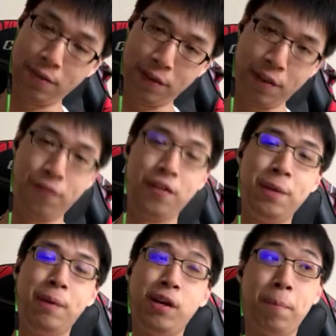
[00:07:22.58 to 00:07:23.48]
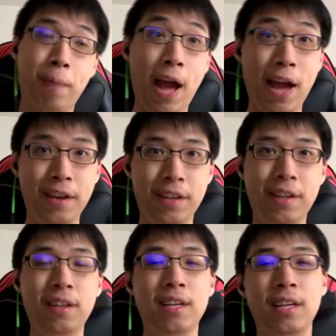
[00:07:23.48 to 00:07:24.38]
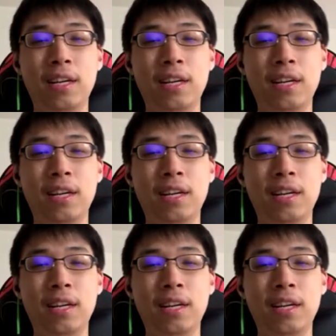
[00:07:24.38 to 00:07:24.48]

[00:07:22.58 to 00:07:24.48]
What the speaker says: given a female companion,